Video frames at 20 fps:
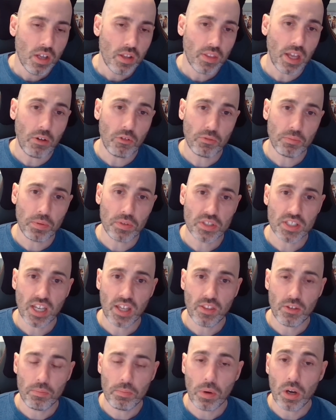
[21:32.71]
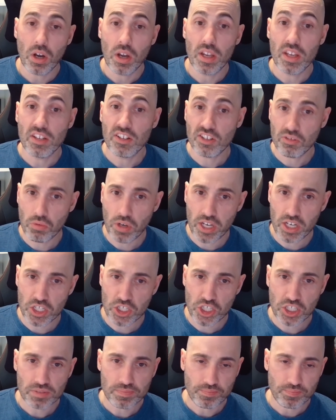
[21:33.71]
That was put together by
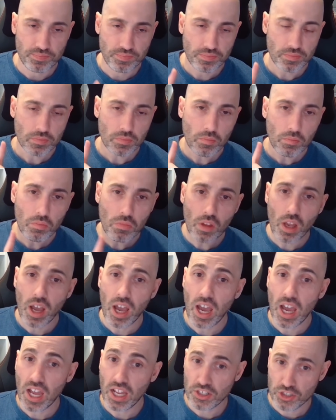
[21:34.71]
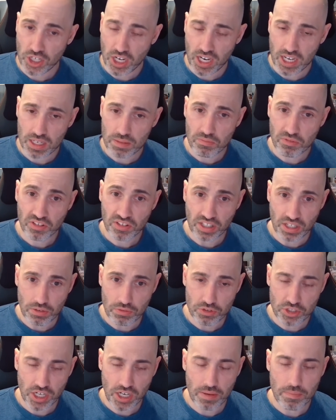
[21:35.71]
Switch. James Skill
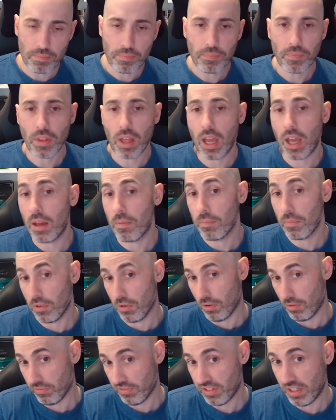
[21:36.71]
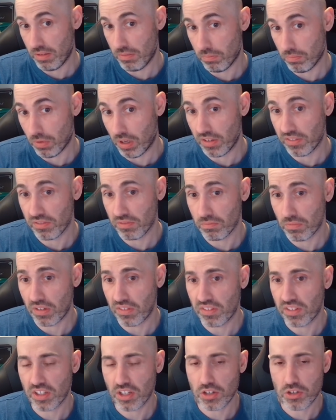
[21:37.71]
Jim obviously
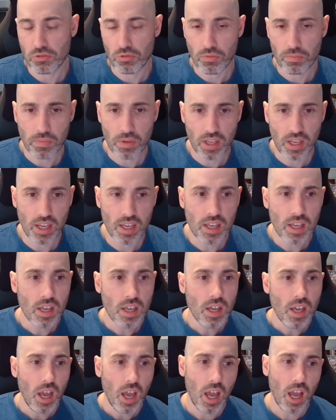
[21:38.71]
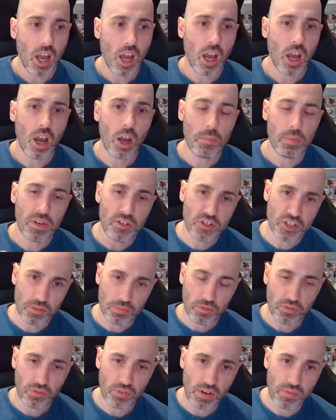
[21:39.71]
runs the dojo with me. I believe
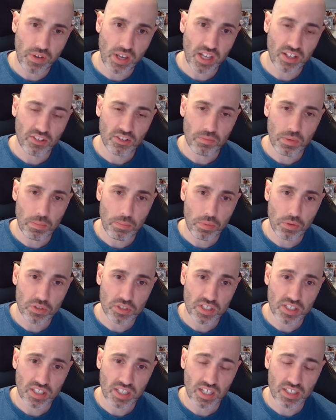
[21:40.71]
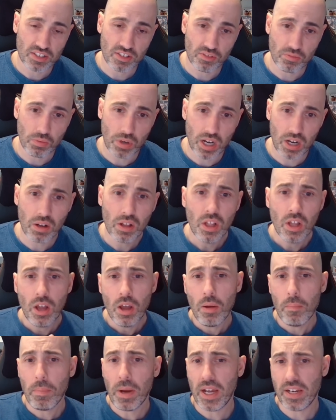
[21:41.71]
Shenmue Forever had some input in that as well.
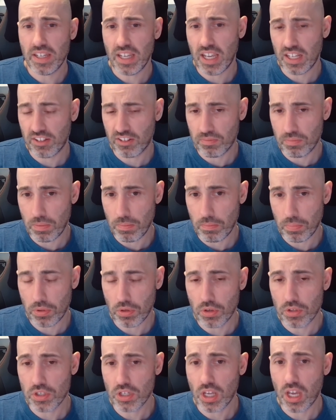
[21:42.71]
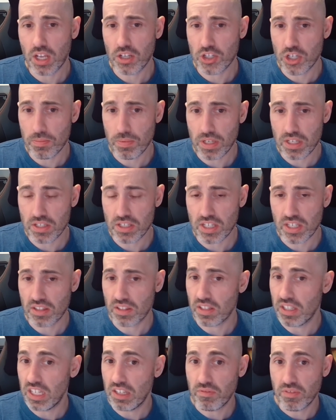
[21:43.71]
Paddy had some input. Jibby did
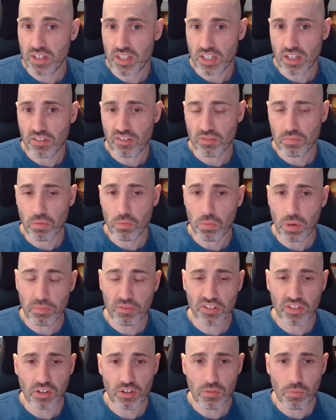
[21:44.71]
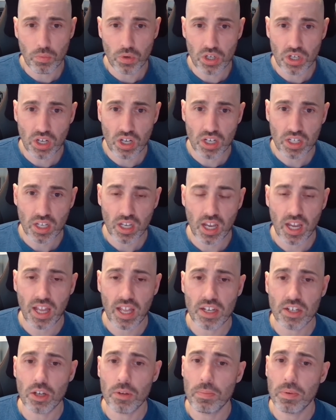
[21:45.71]
the video and some of the website work,
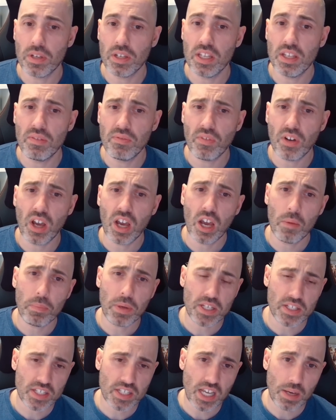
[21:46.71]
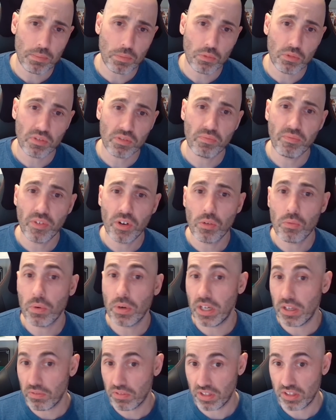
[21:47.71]
and I believe Peter Campbell was involved when
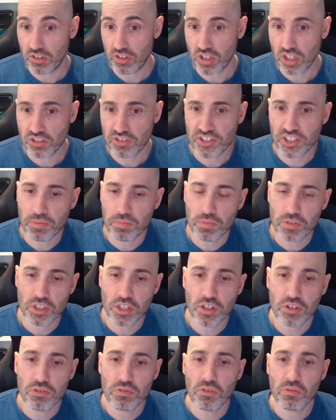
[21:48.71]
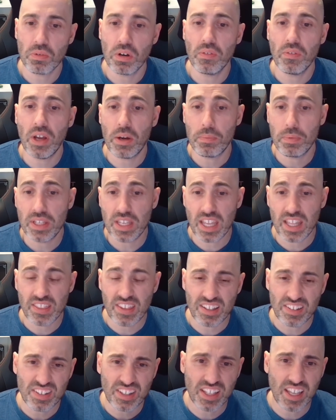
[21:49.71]
he was in charge of Shenmue Dojo as well, helping get
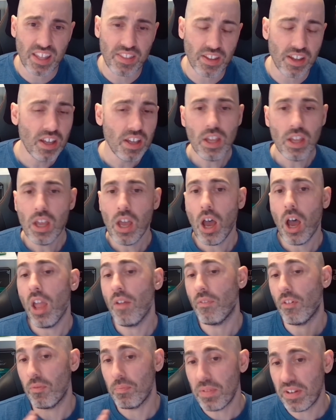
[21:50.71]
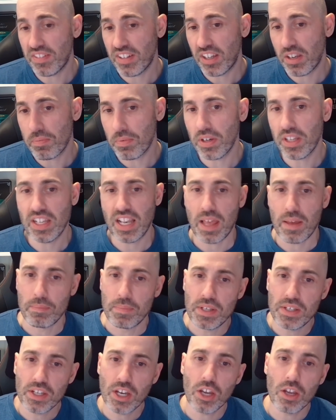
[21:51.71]
this together. If I've missed anybody, let
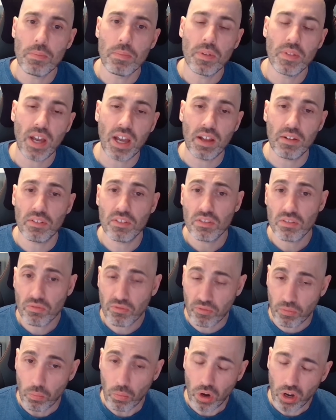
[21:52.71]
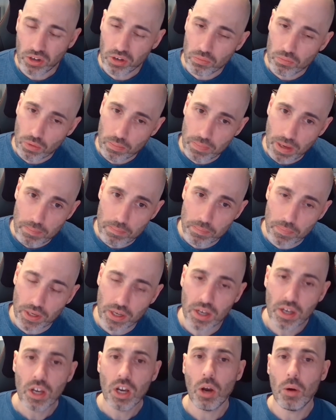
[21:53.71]
me know, but that, from what I can
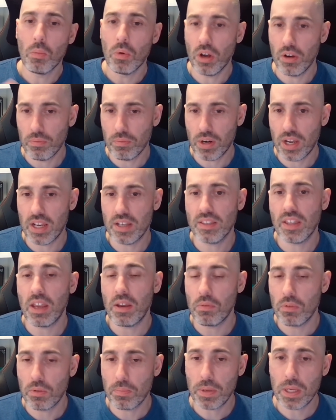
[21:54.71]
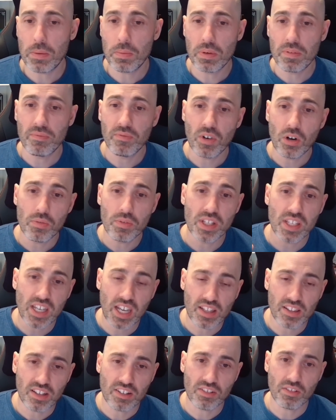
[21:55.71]
remember and what I read, they were the people involved in
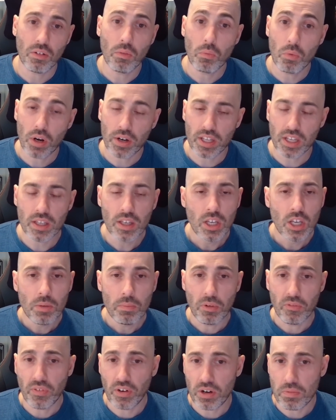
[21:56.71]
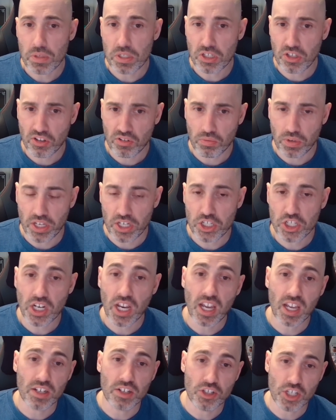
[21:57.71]
getting this running. But very much Switch
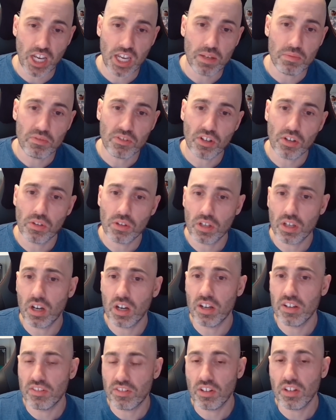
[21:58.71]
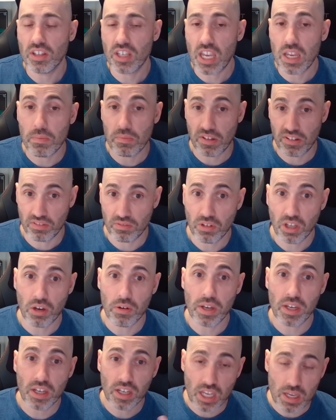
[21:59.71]
and James are the guys that keep this
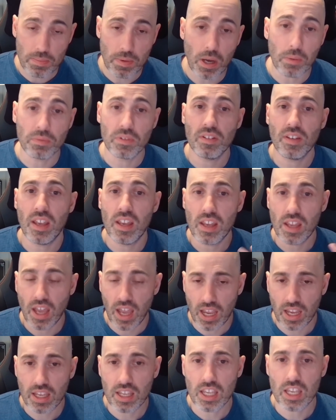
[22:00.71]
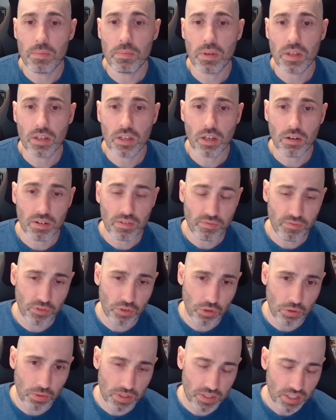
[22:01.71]
going, keep it up to date, and keep it going
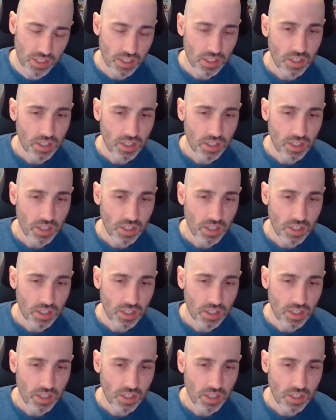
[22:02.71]
forward.